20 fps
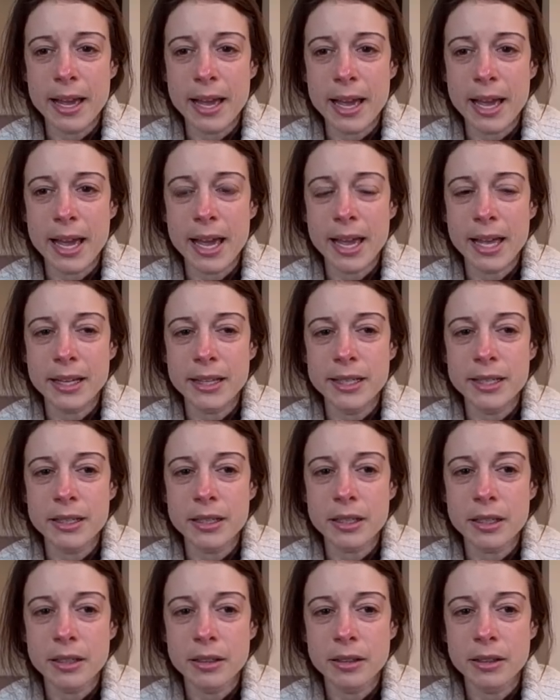And
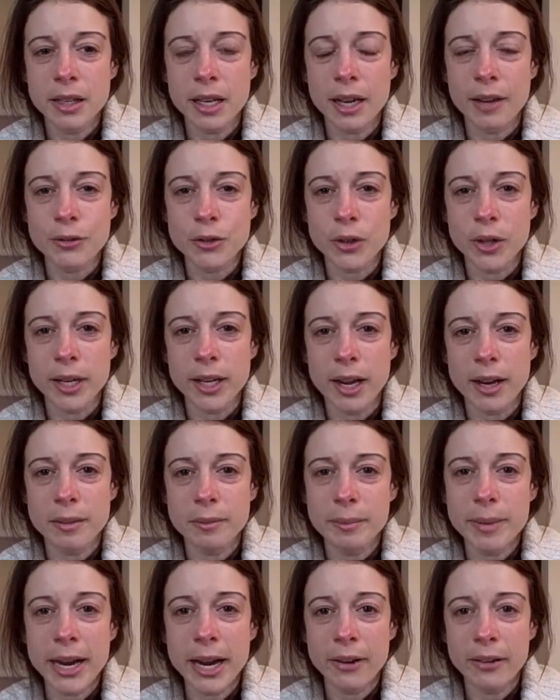after I
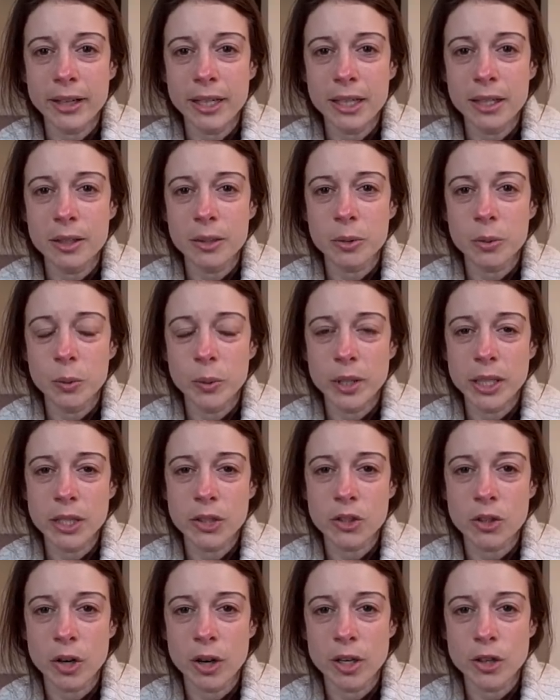got married, we
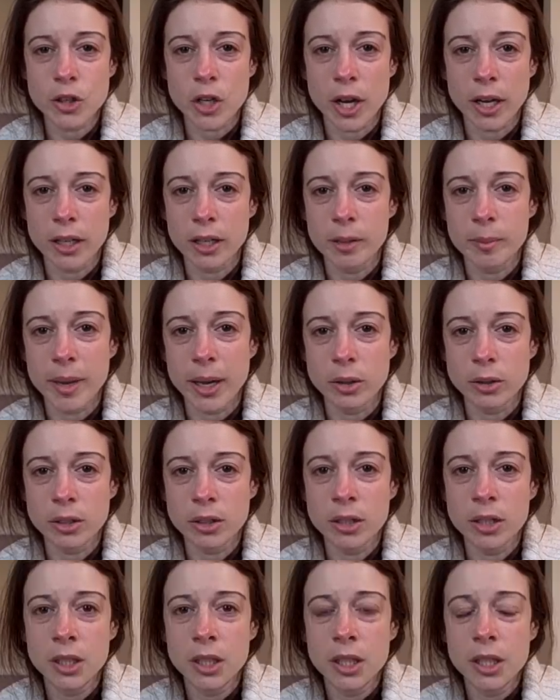started talking
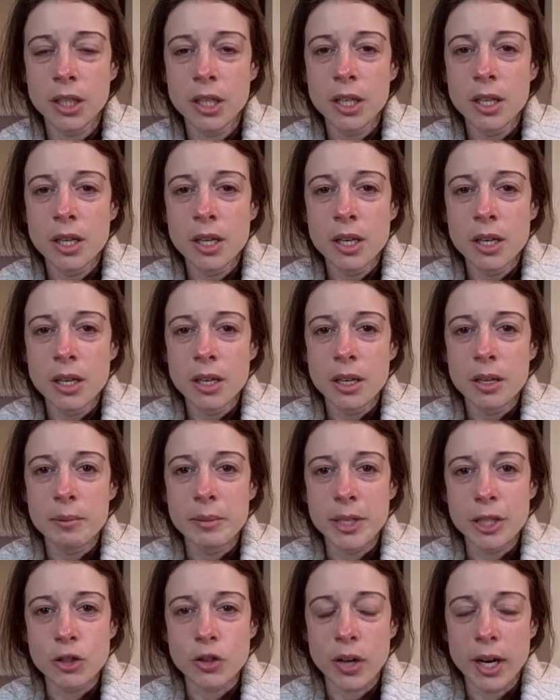about
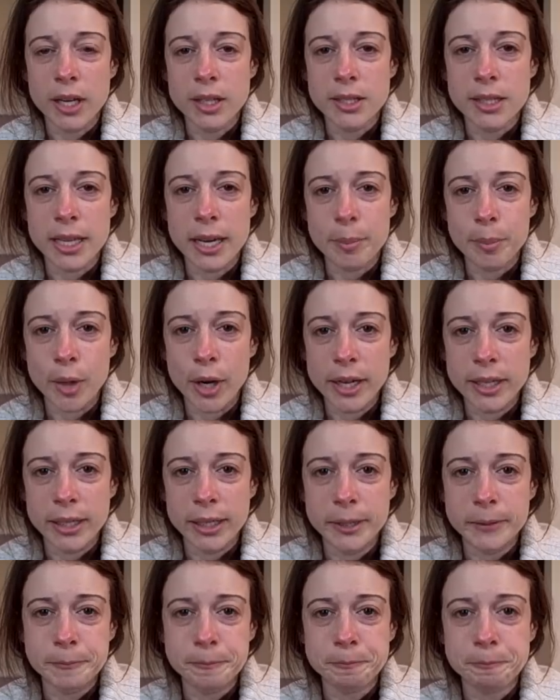me trying to get
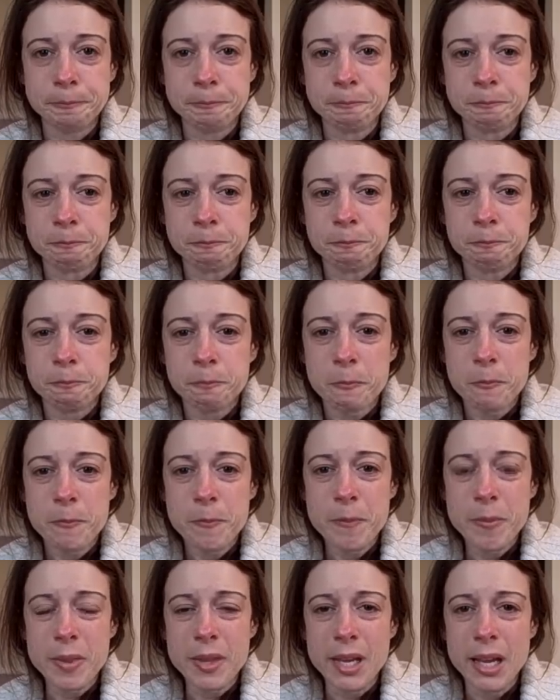pregnant,
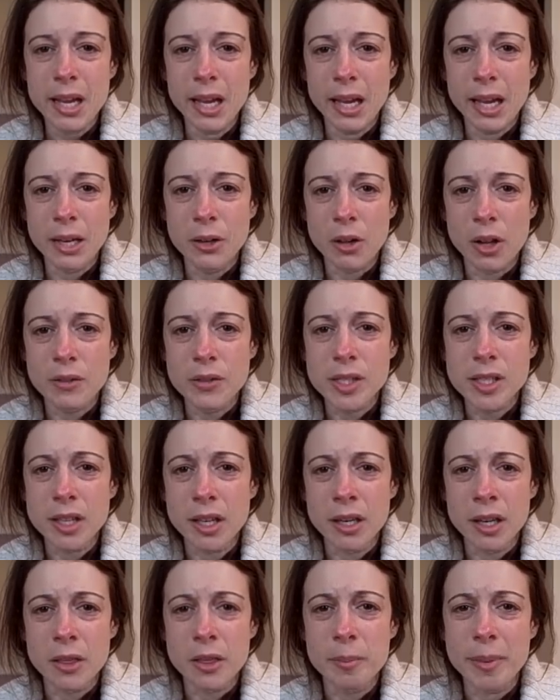and all of a
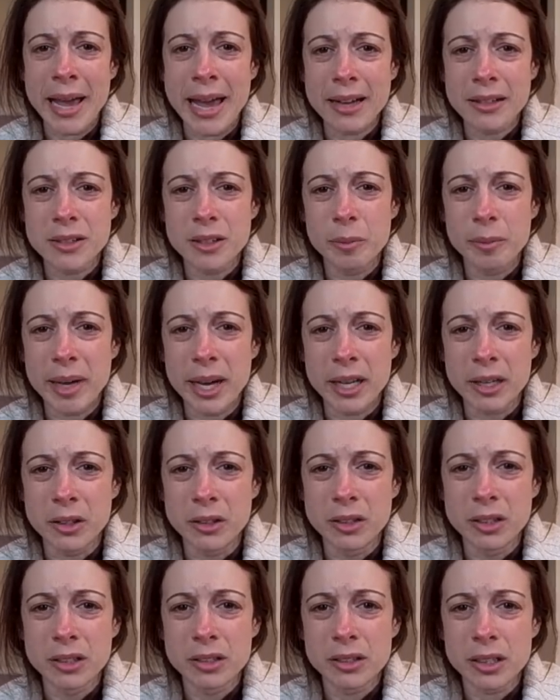sudden on the Paxil
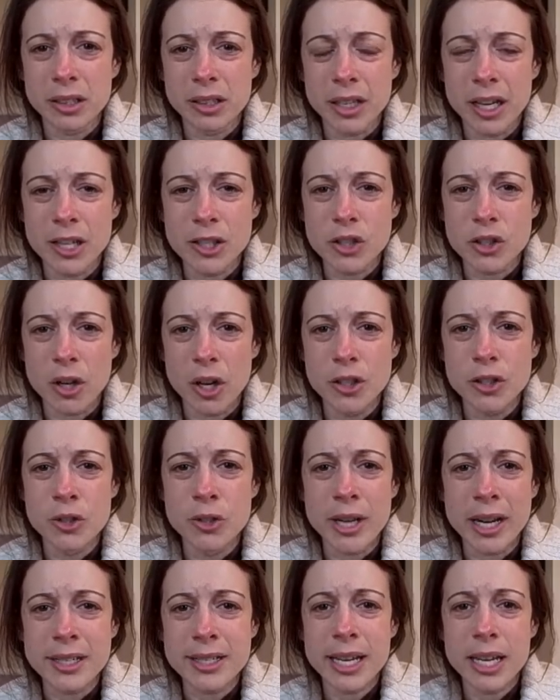bottle, I saw "do
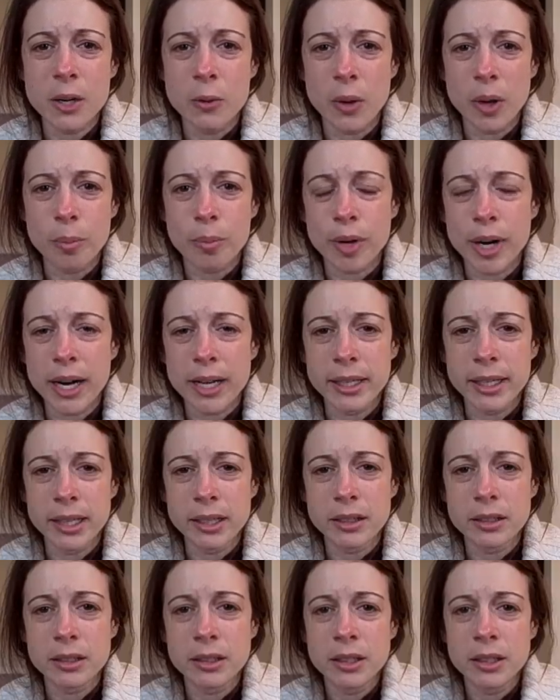not take while pregnant,"